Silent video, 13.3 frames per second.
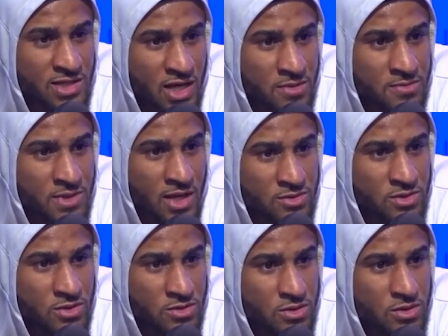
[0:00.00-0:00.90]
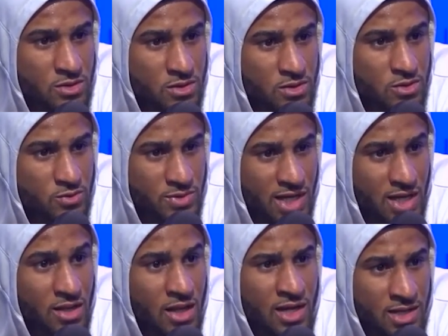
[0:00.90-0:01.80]
game now, so we got
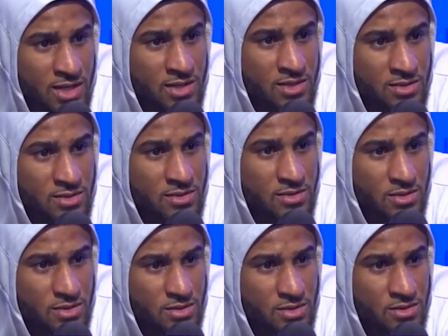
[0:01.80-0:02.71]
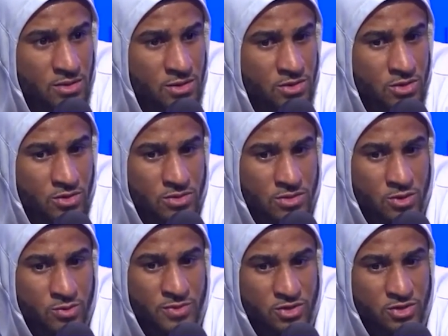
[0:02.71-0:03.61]
to lock in and know, you know,
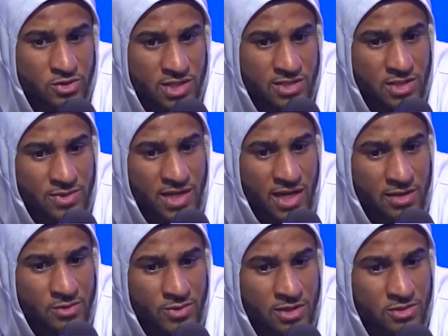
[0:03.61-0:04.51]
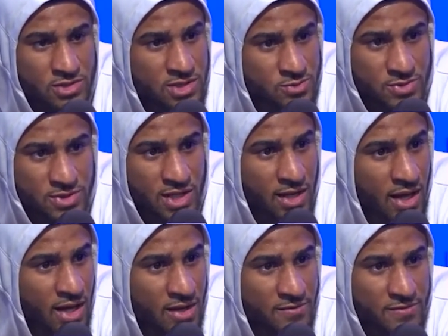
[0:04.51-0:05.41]
little mental stakes that we had in the regular season we can't
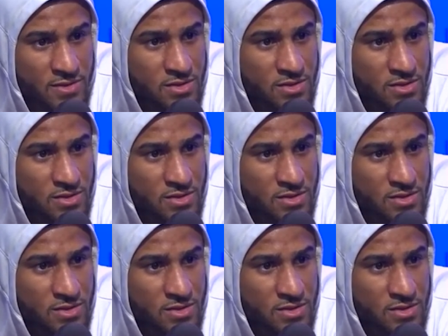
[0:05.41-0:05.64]
have.